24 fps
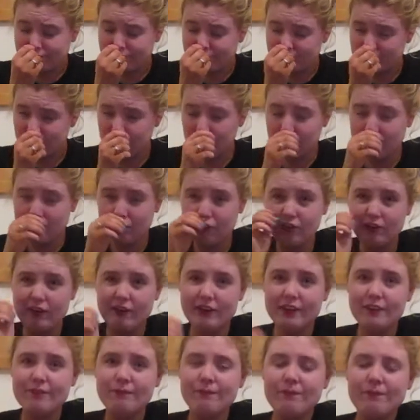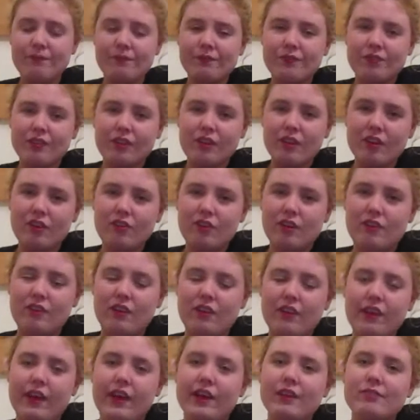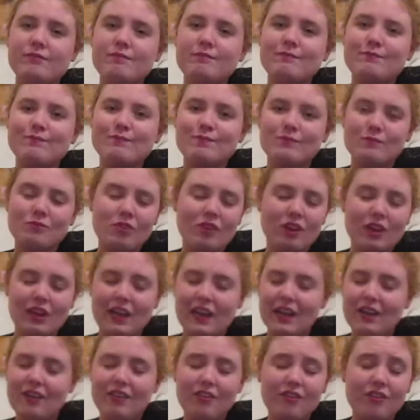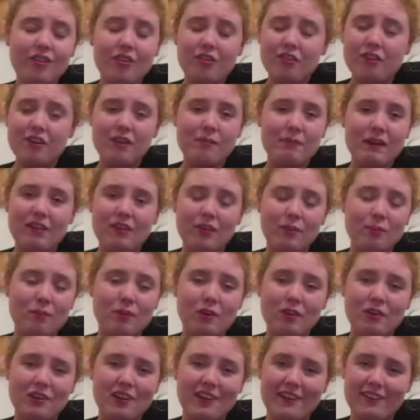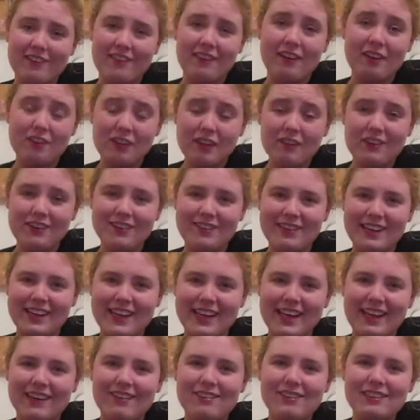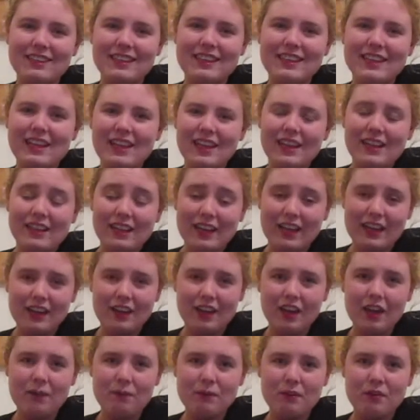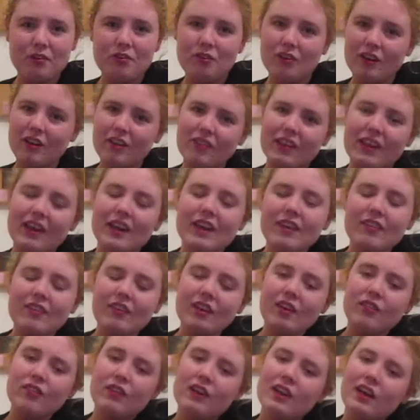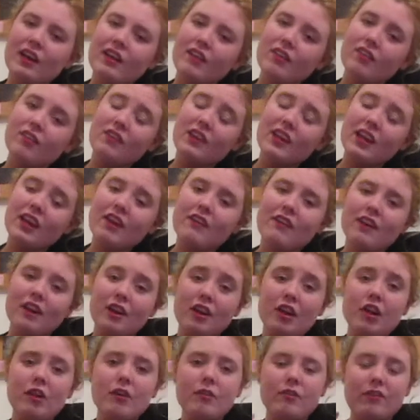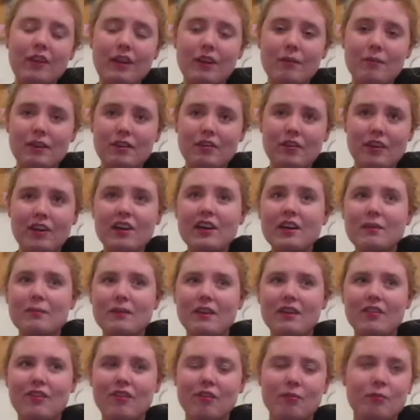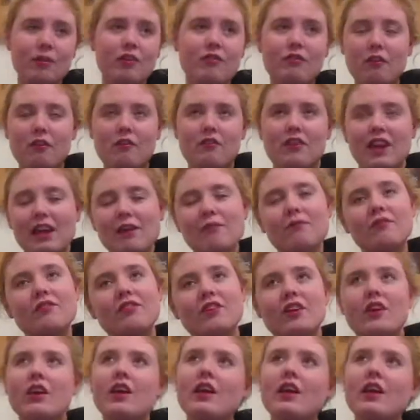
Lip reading: Twitter and stuff like that, and it's just an amazing podcast, so I'll definitely check it out. And I hope you enjoy this, guys, and if you like this video, and I know I sound a bit tired, but this is my fourth attempt,